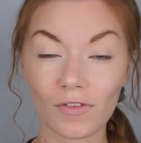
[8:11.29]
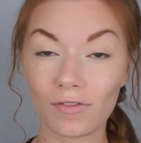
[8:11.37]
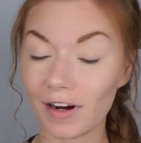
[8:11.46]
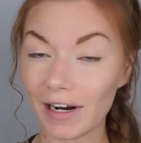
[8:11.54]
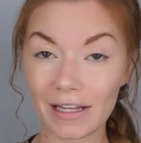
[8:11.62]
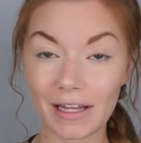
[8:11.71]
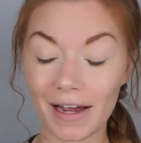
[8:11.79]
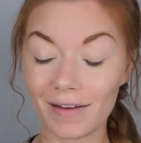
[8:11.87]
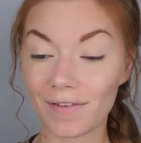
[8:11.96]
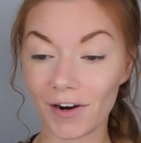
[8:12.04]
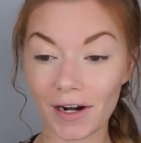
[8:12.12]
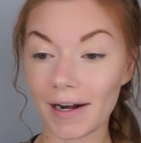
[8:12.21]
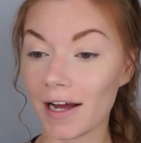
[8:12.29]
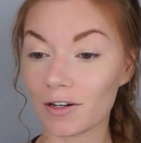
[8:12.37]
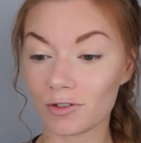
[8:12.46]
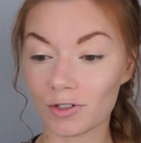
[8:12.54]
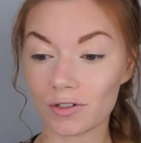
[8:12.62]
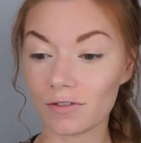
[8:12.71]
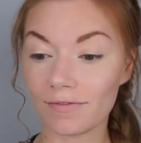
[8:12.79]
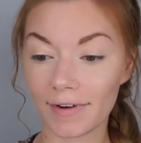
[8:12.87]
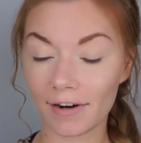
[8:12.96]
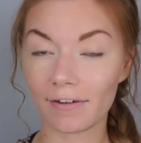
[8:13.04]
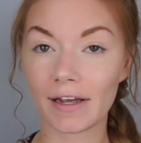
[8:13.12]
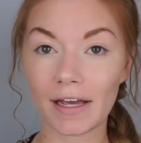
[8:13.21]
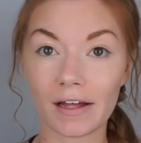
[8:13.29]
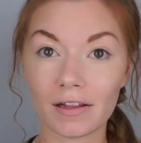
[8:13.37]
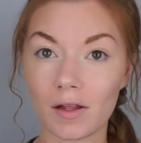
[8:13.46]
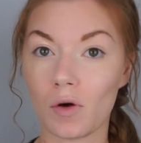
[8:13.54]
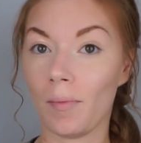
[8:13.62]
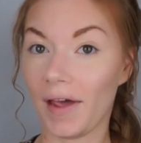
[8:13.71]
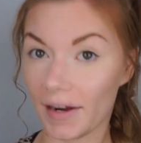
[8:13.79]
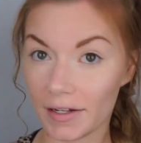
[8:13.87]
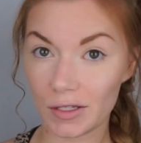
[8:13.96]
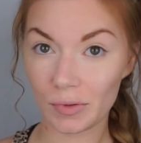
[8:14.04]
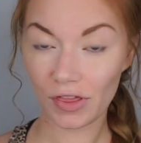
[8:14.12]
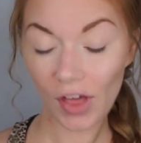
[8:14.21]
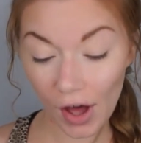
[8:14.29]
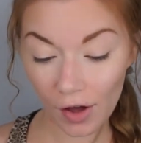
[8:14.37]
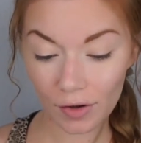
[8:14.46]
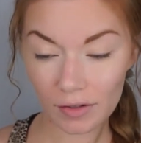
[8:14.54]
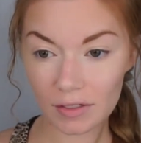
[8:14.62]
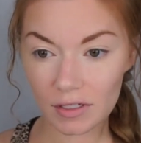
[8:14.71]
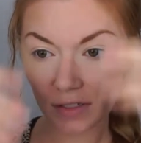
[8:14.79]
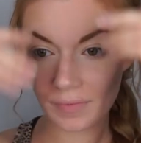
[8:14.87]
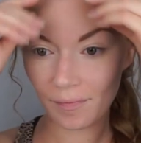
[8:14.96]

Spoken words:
light, very natural, very low maintenance with those.